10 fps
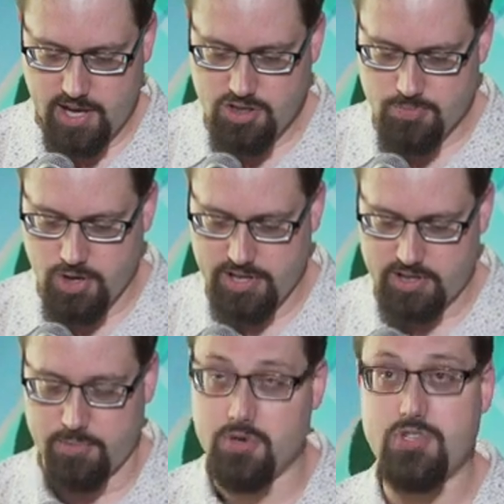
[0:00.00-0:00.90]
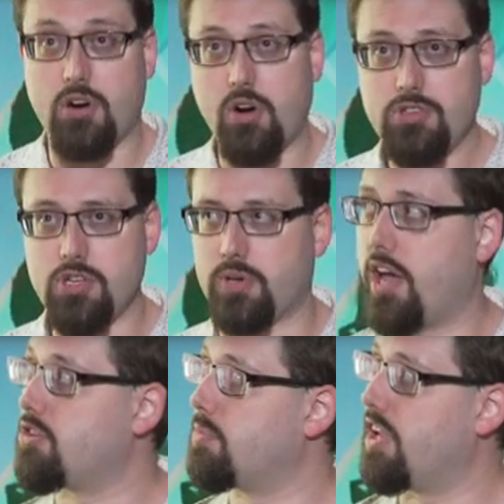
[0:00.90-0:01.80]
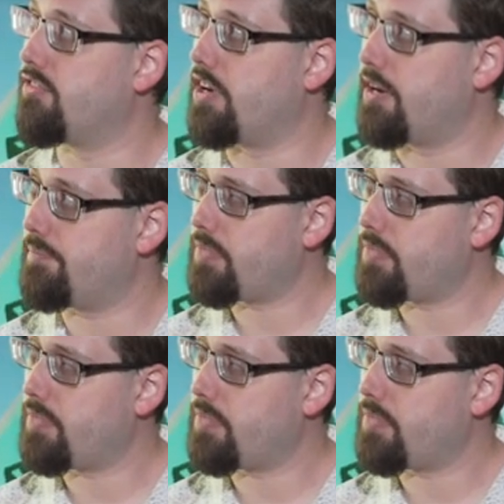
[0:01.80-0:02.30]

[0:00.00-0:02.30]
algebraic numbers are also countably infinite.